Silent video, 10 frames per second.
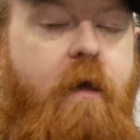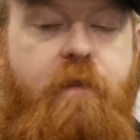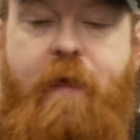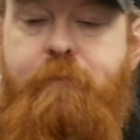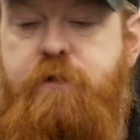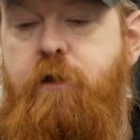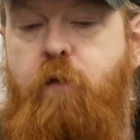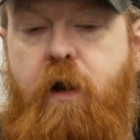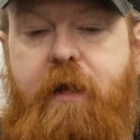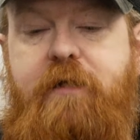Them two
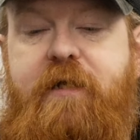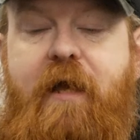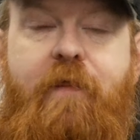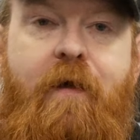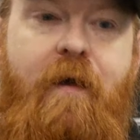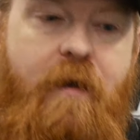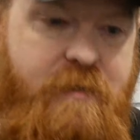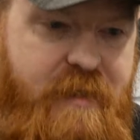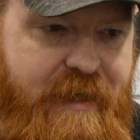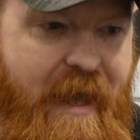working together
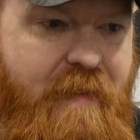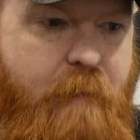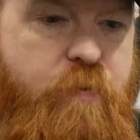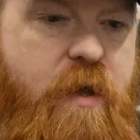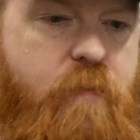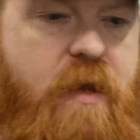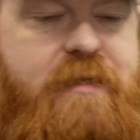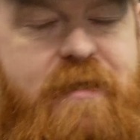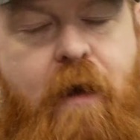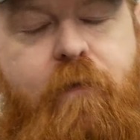to get them
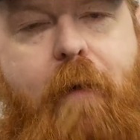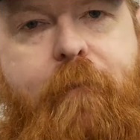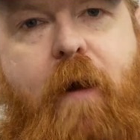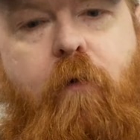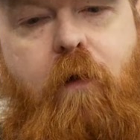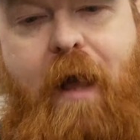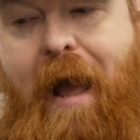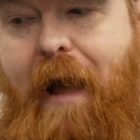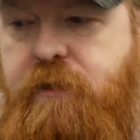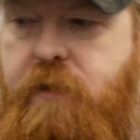BBs down that barrel
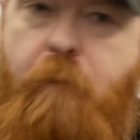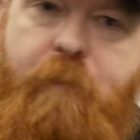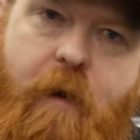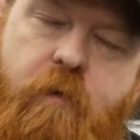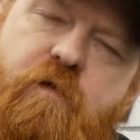at about,